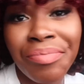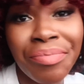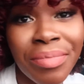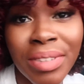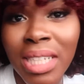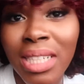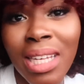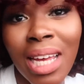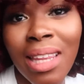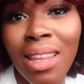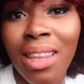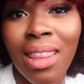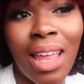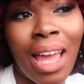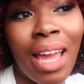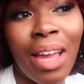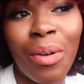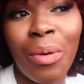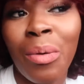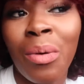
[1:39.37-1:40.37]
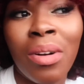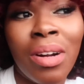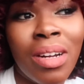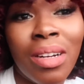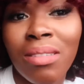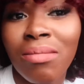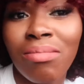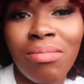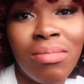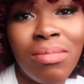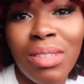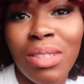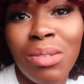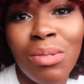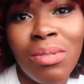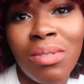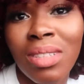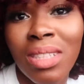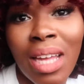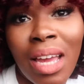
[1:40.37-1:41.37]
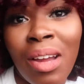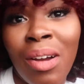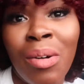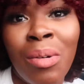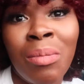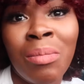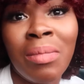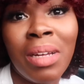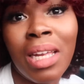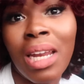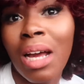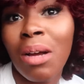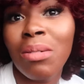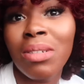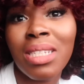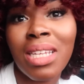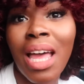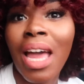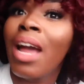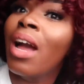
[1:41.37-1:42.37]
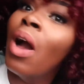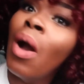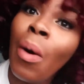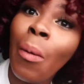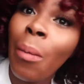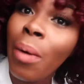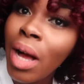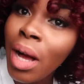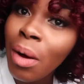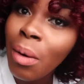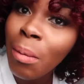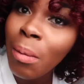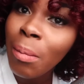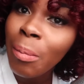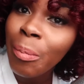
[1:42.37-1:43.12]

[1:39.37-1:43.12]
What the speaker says: it's either that or you stay home. And I was like, well,